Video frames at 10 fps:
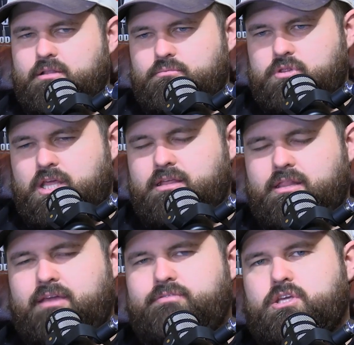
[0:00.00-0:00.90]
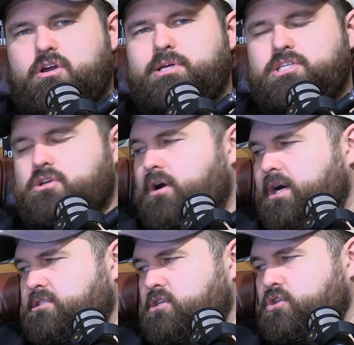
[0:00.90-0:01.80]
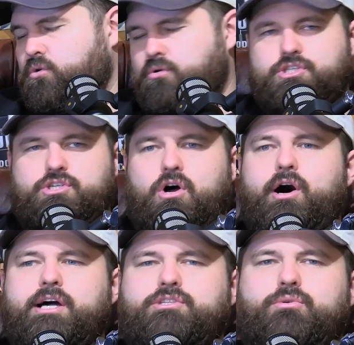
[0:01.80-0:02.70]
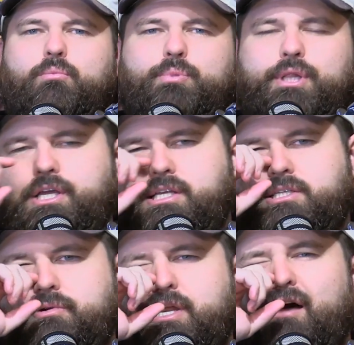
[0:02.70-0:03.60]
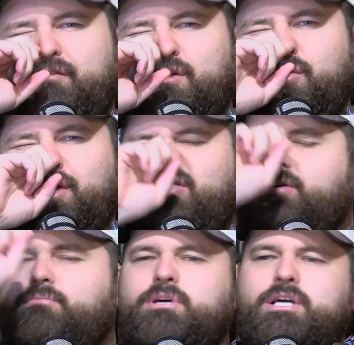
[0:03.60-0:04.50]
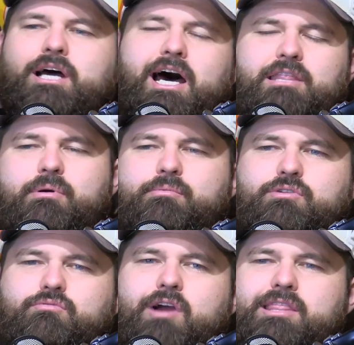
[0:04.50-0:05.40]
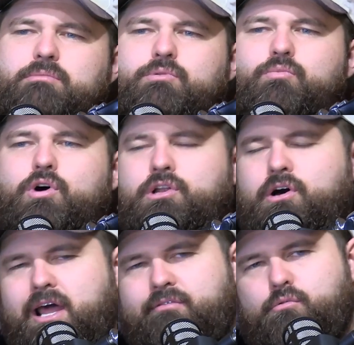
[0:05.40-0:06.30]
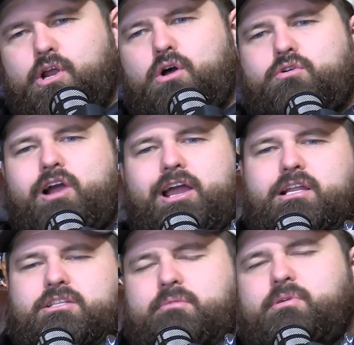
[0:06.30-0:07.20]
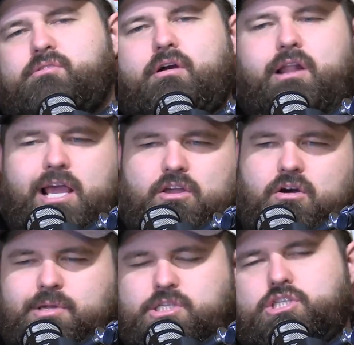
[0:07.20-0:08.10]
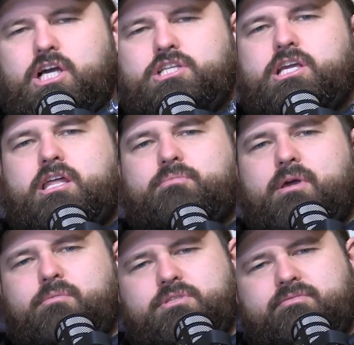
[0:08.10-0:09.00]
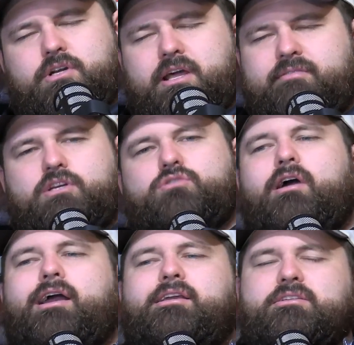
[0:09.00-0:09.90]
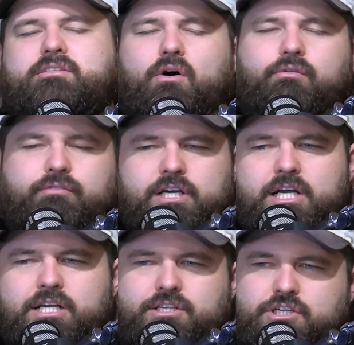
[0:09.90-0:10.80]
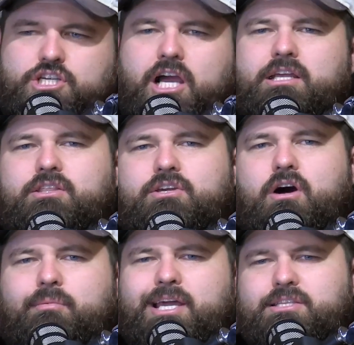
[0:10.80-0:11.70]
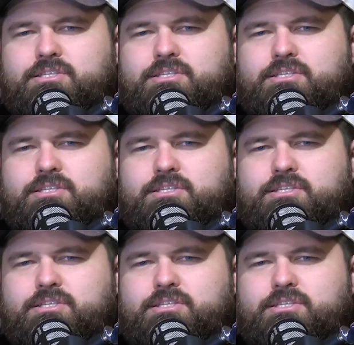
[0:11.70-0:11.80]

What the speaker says: Leave in the comments, guys, your sides, please, so we can have a look at them. Other people can rate them and whatnot. Have a red hot crack at it. Don't be throwing out comments judging other people's if you're not having a crack yourself. So chuck it in the comments.